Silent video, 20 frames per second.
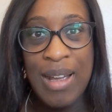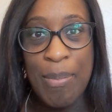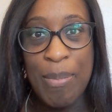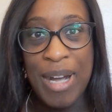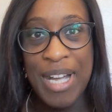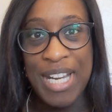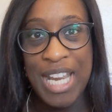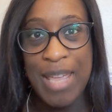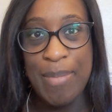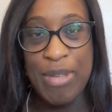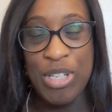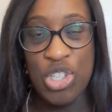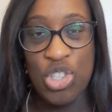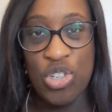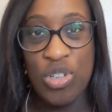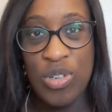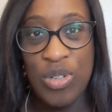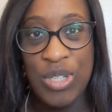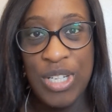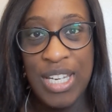My name is
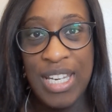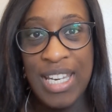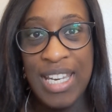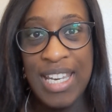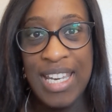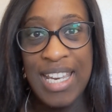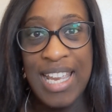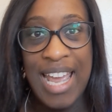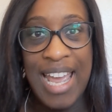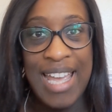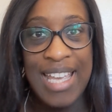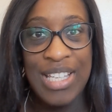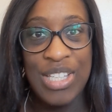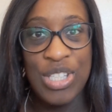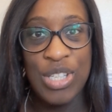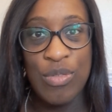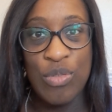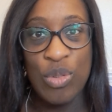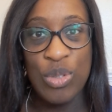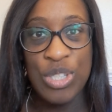Trudy, in
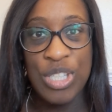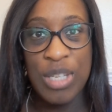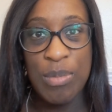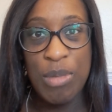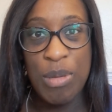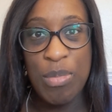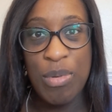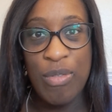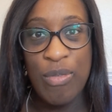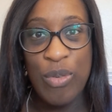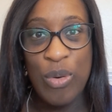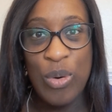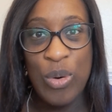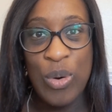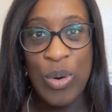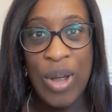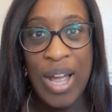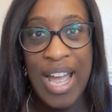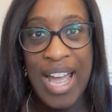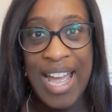case you've not seen me before,